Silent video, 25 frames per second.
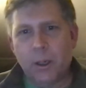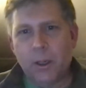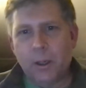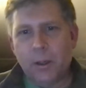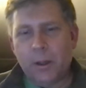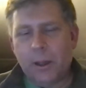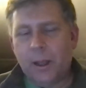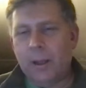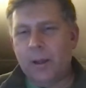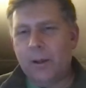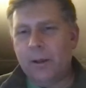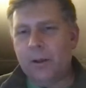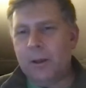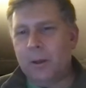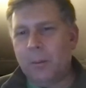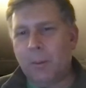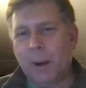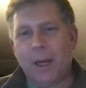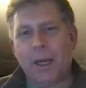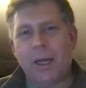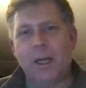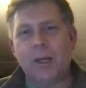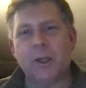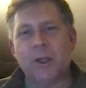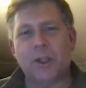that you
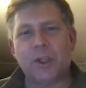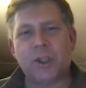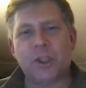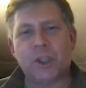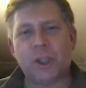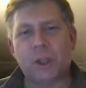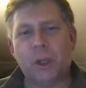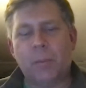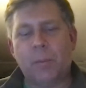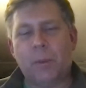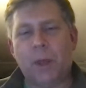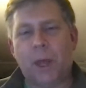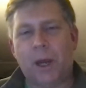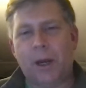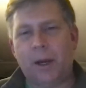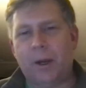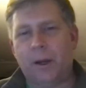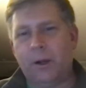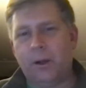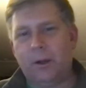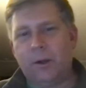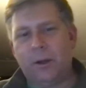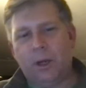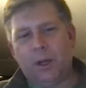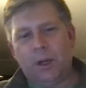might need to slip that
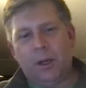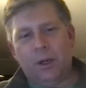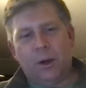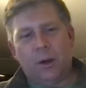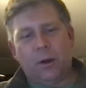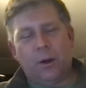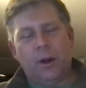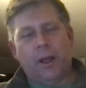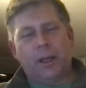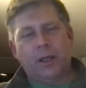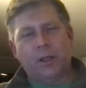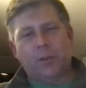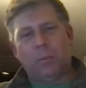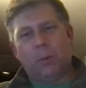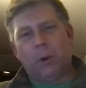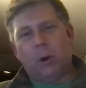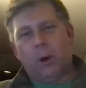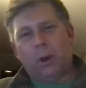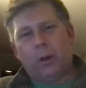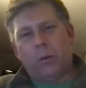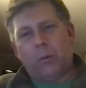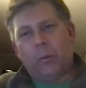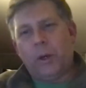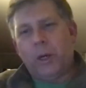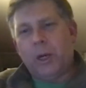into your next
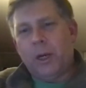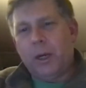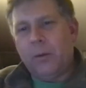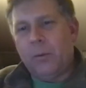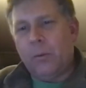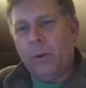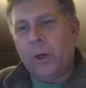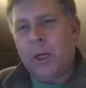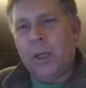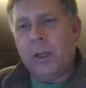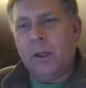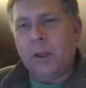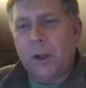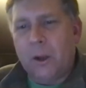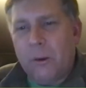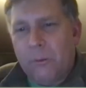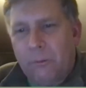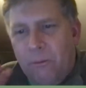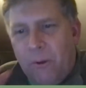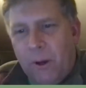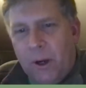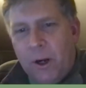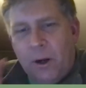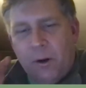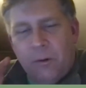book. We need the
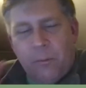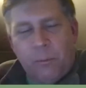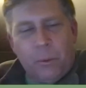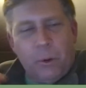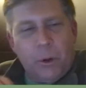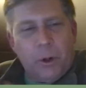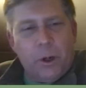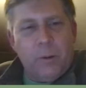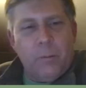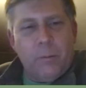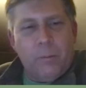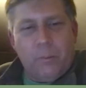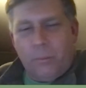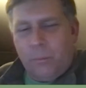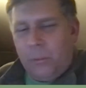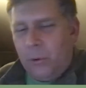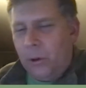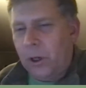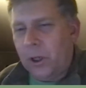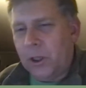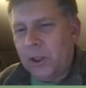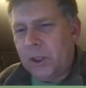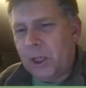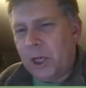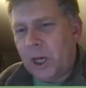definitive
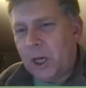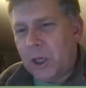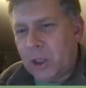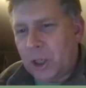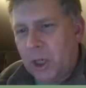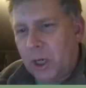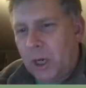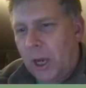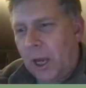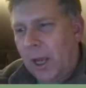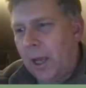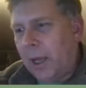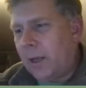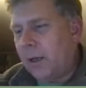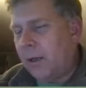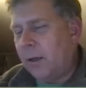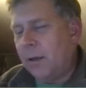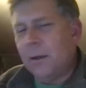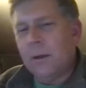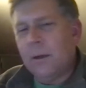pronunciation guide.